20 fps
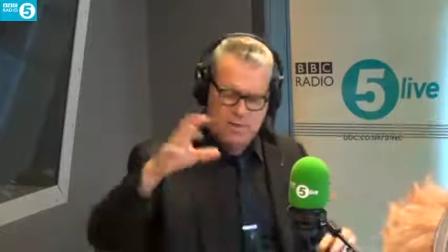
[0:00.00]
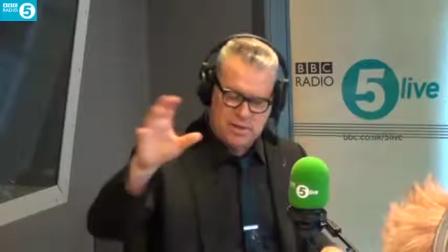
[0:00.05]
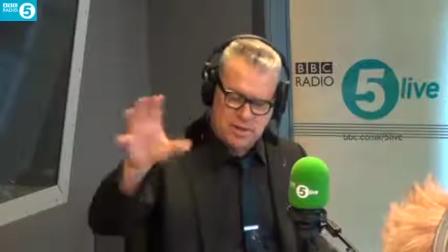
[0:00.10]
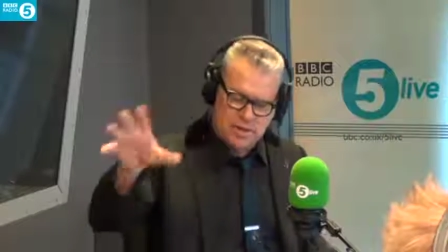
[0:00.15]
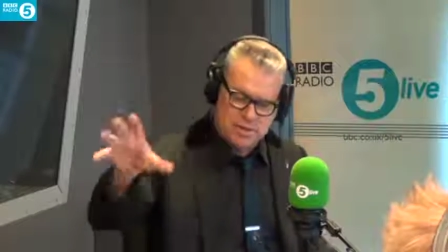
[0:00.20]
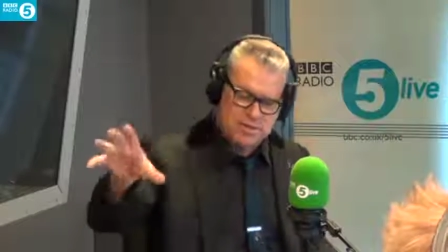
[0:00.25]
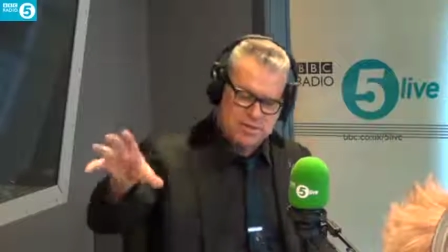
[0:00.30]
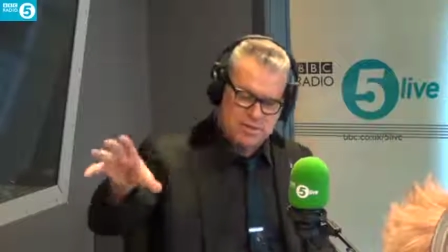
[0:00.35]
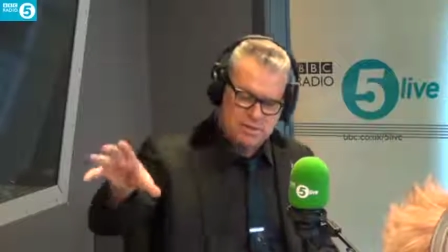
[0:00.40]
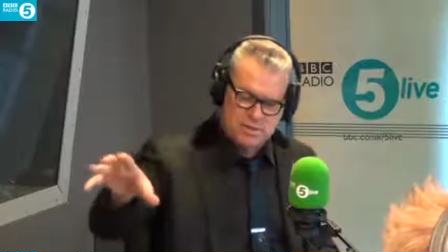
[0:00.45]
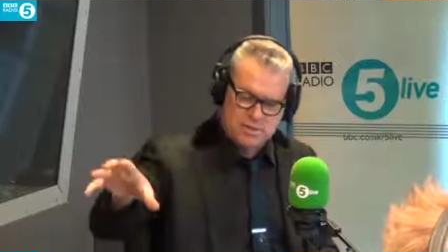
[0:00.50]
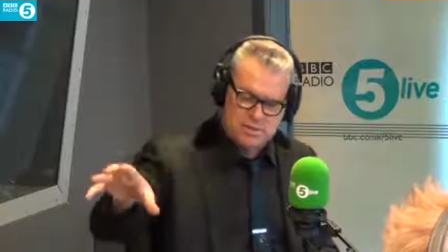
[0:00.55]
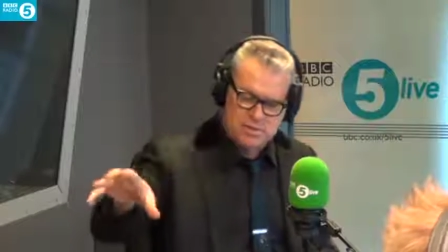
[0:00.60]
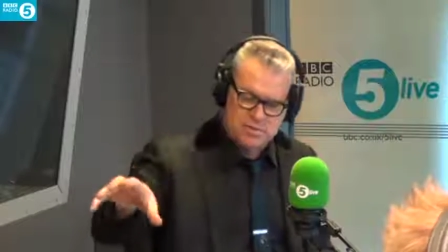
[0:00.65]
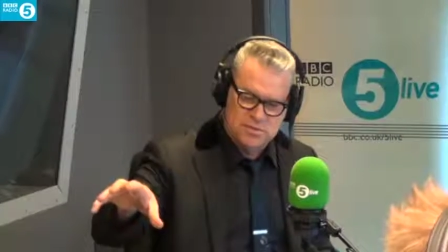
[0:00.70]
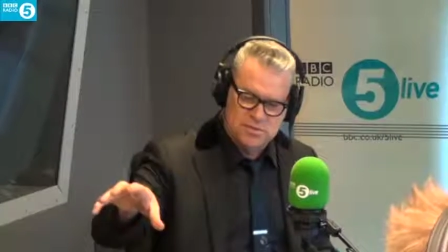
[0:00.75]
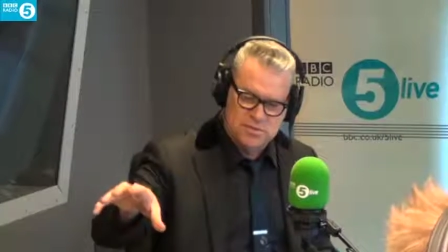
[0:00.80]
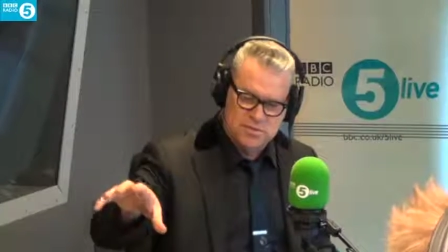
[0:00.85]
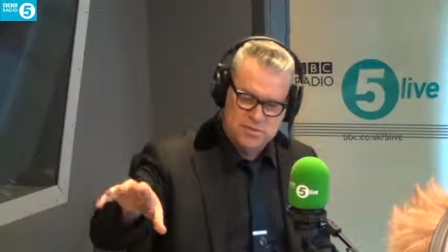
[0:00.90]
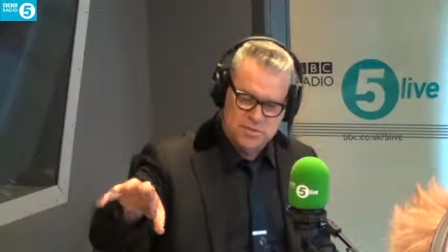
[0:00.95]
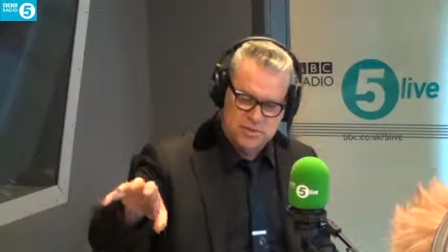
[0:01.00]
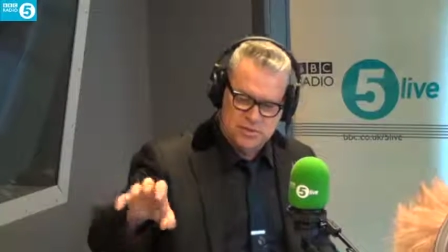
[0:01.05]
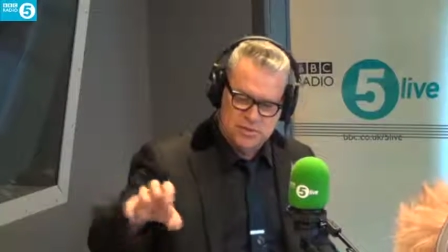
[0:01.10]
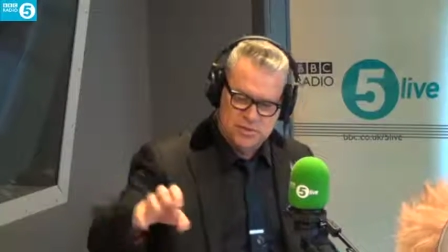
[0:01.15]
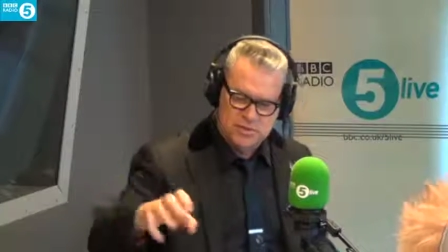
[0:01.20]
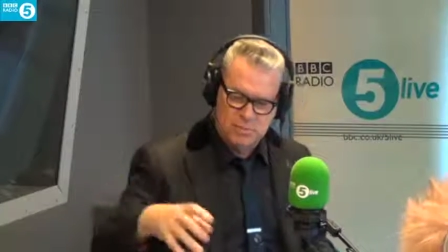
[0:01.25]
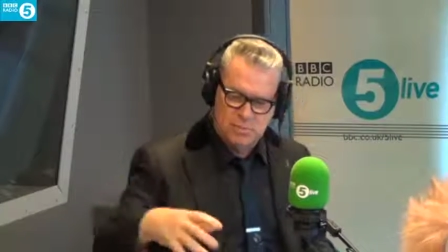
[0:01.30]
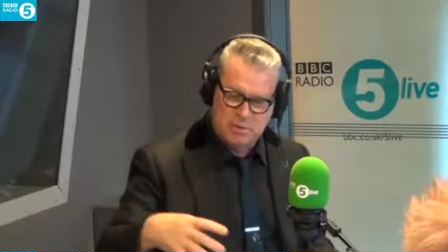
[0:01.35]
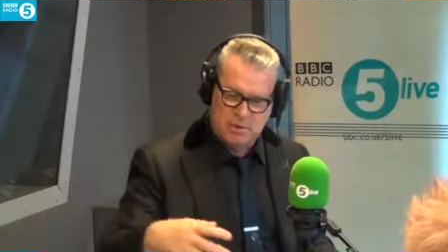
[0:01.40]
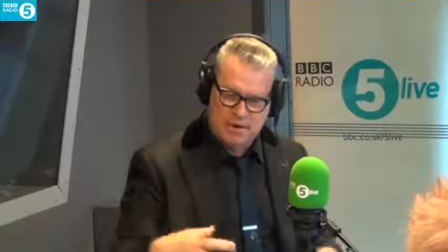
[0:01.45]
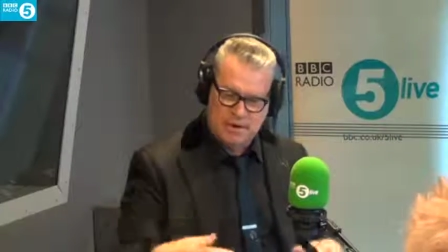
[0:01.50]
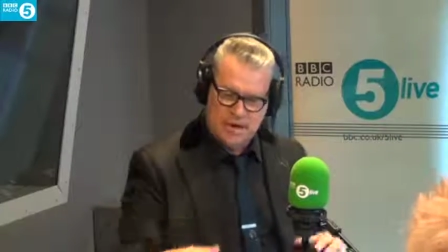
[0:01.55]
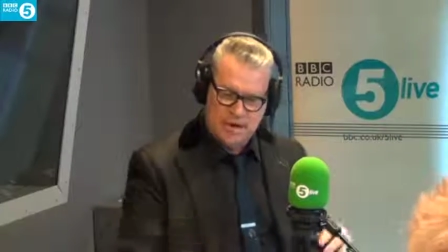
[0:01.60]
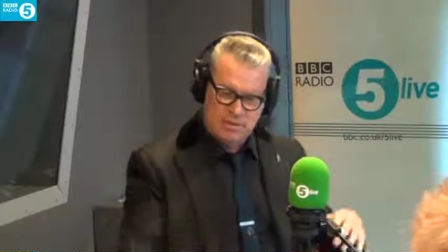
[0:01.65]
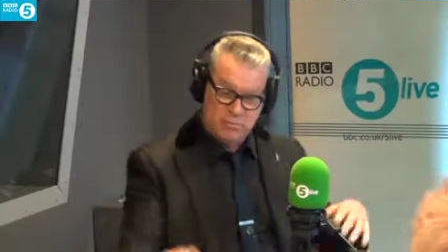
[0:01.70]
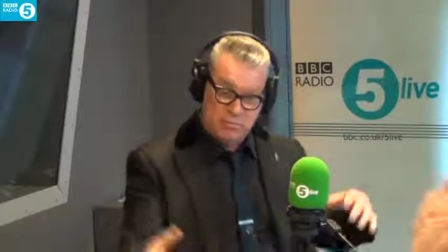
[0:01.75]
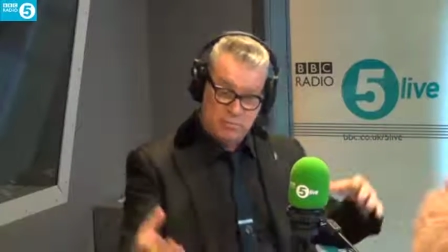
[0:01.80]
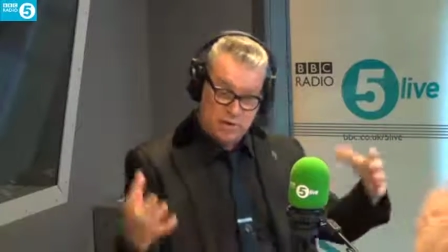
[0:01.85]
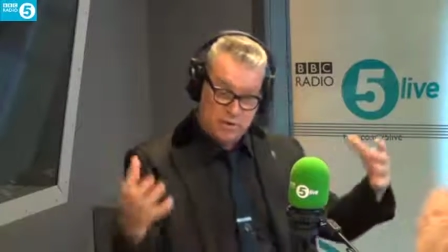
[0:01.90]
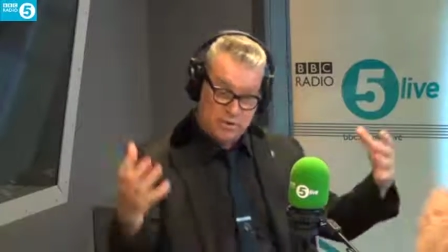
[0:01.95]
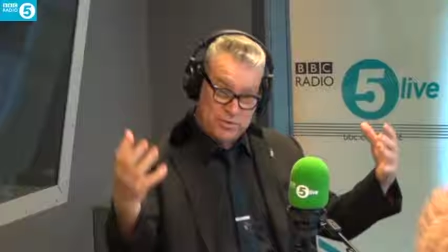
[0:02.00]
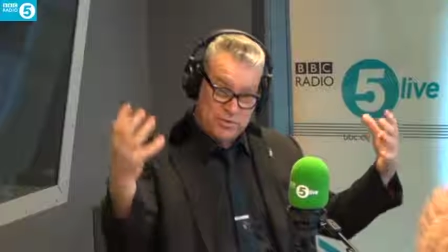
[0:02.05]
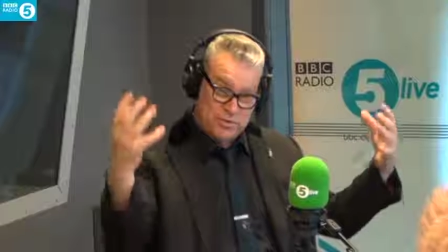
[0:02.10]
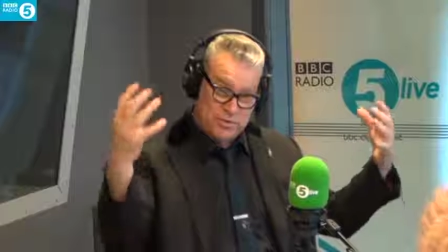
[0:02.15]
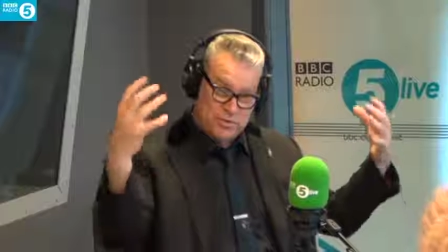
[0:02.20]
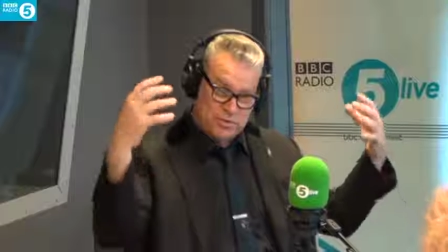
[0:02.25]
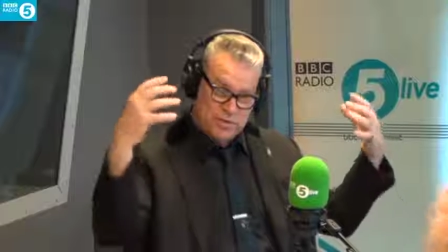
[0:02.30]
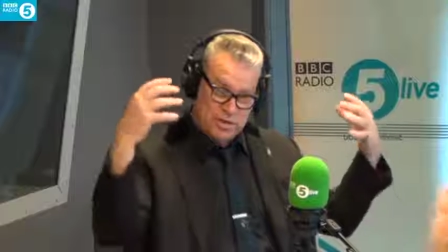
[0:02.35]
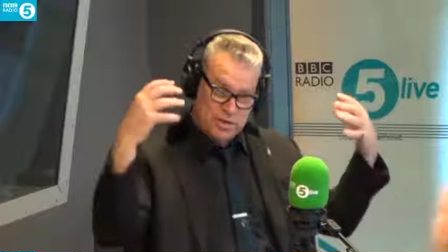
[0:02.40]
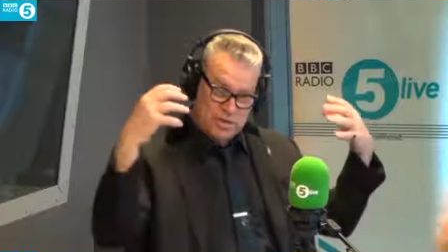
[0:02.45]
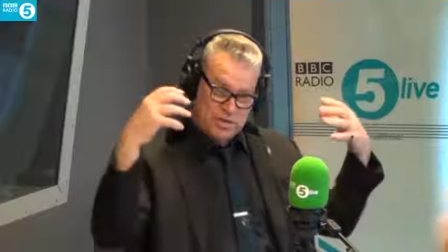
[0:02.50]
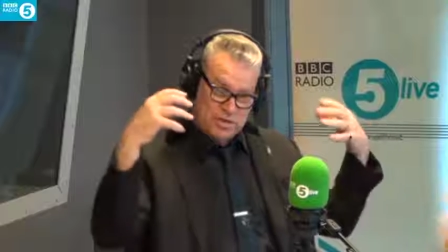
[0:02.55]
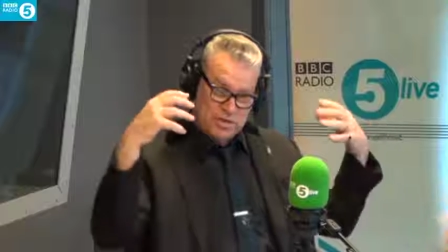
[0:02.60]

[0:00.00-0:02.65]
and the exterior is done in Jersey, but it had a real sort of